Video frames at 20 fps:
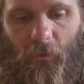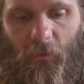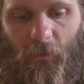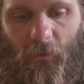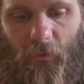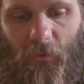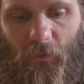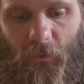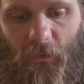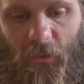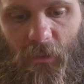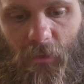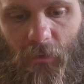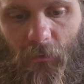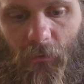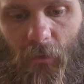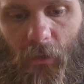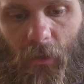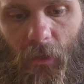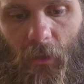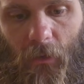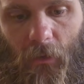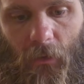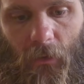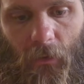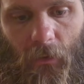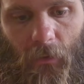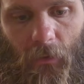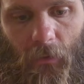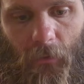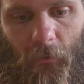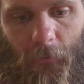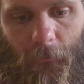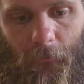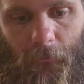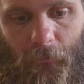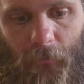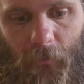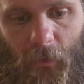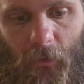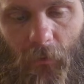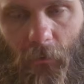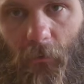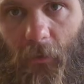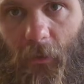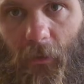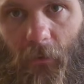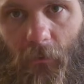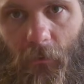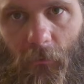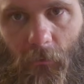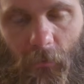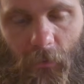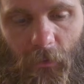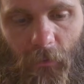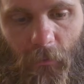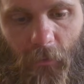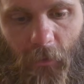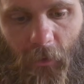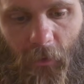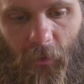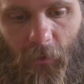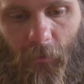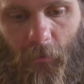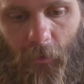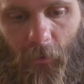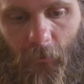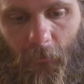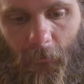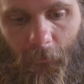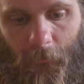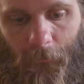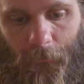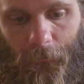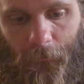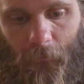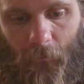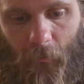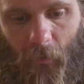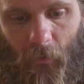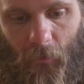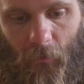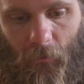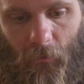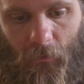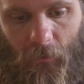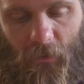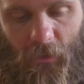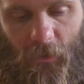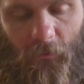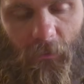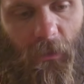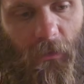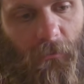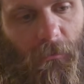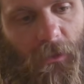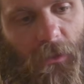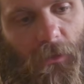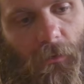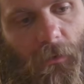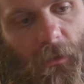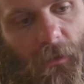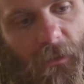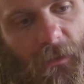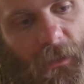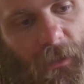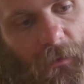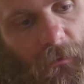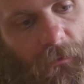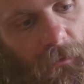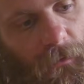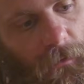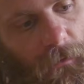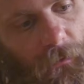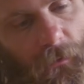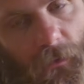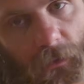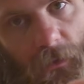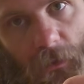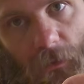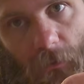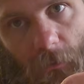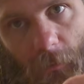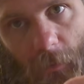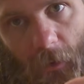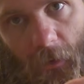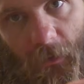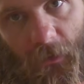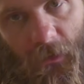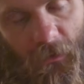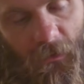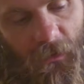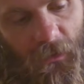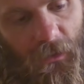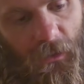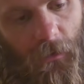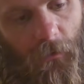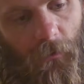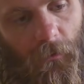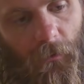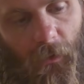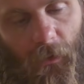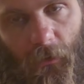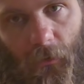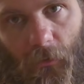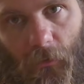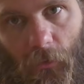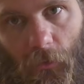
it's, I don't want to break it, but sometimes you can take the 2 parts of the celery and